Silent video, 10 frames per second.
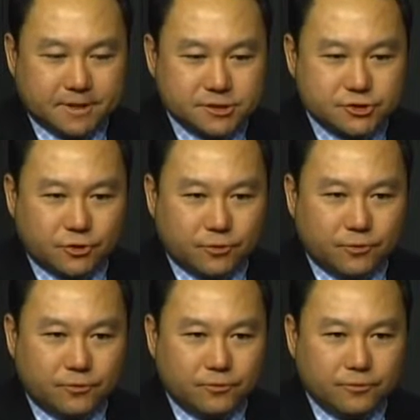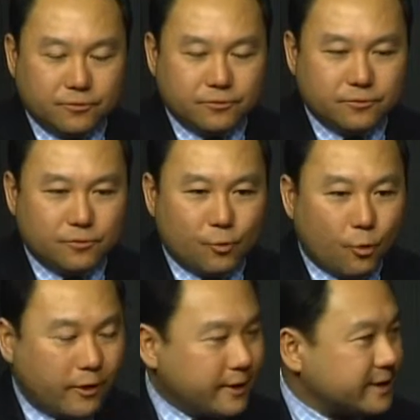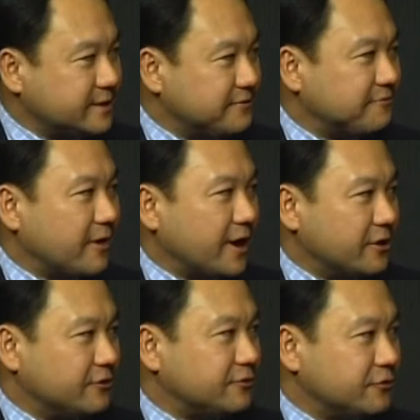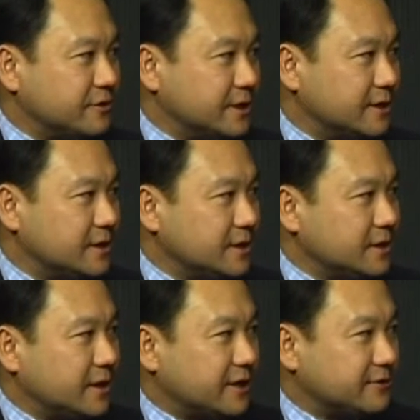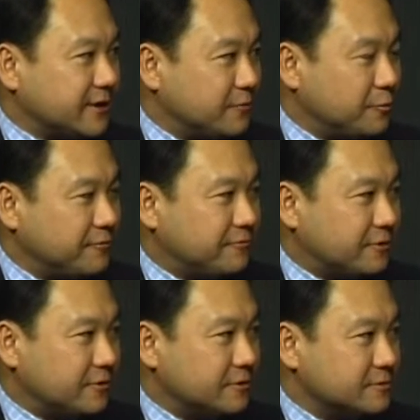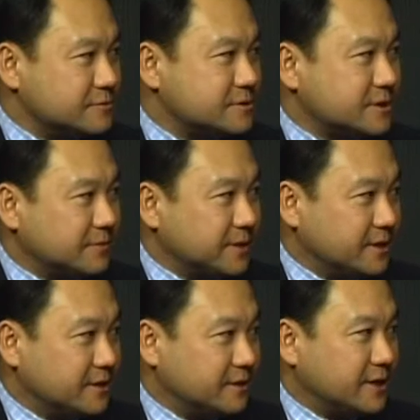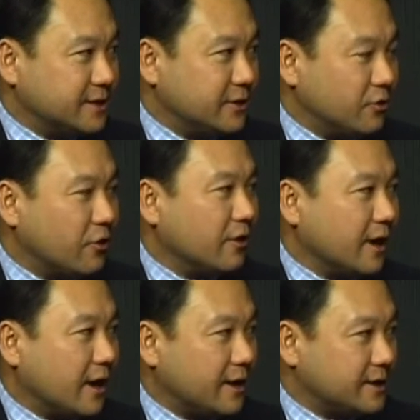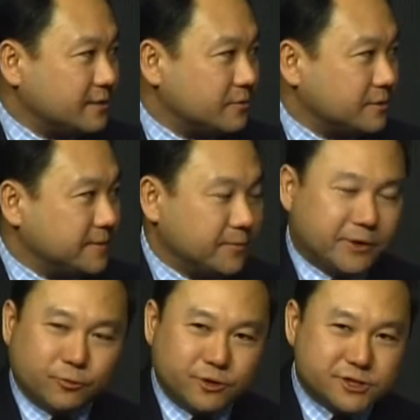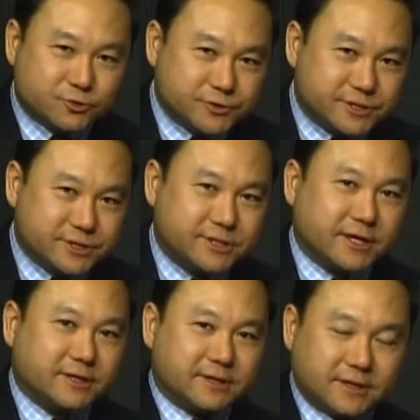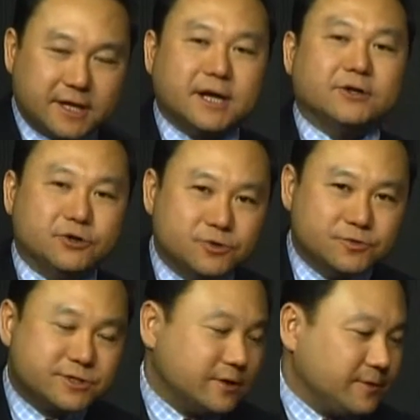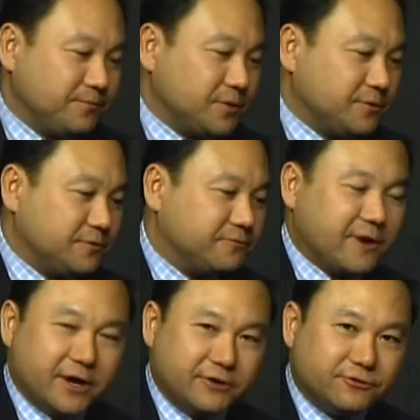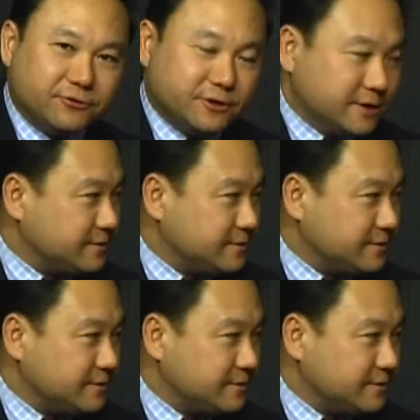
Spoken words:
So, where can they find an attorney other than referrals? I mean, can they look online? What resources that they can use to find an attorney?